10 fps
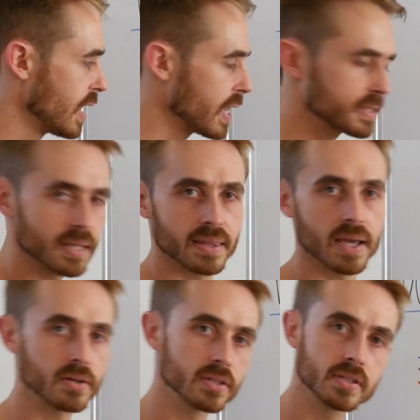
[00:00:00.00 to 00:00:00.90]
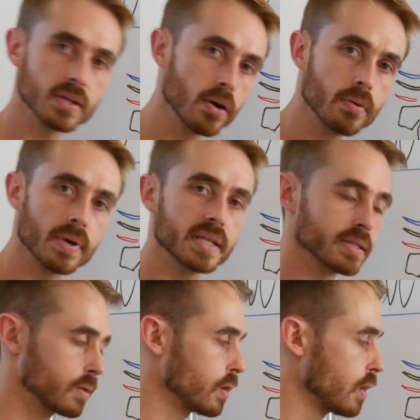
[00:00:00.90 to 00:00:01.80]
is that there is zero
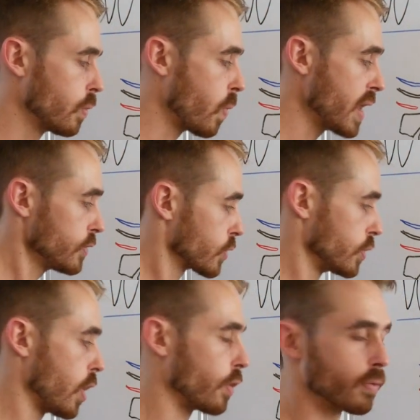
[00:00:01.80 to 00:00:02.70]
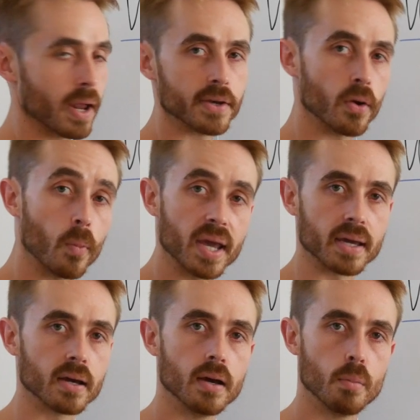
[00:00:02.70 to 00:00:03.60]
reason why you cannot run your
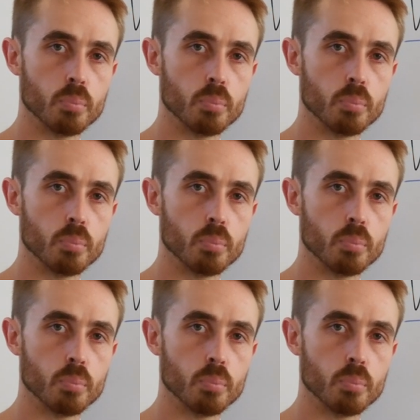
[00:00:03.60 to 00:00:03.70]
wing